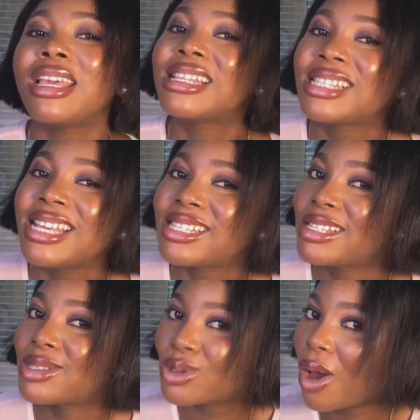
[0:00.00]
it is
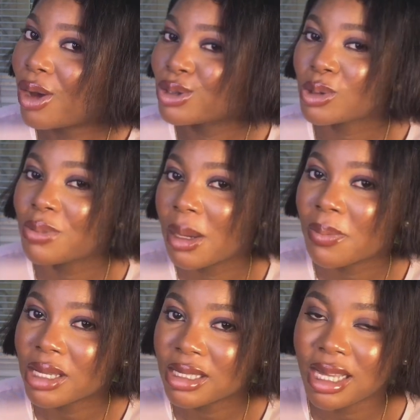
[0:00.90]
his turn to be a
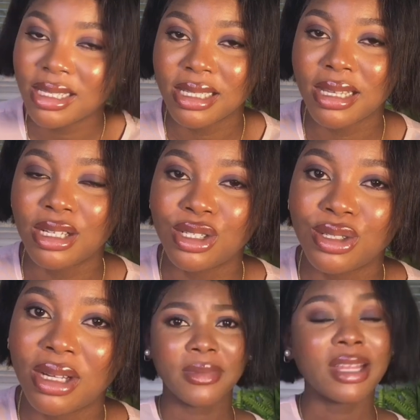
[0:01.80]
president in
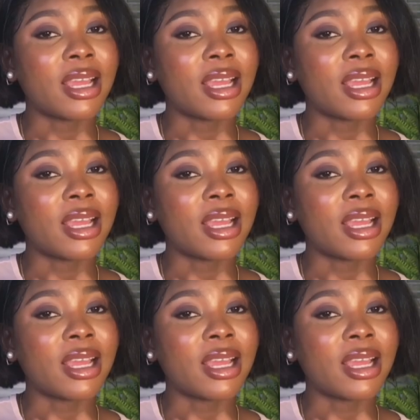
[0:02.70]
Nigeria.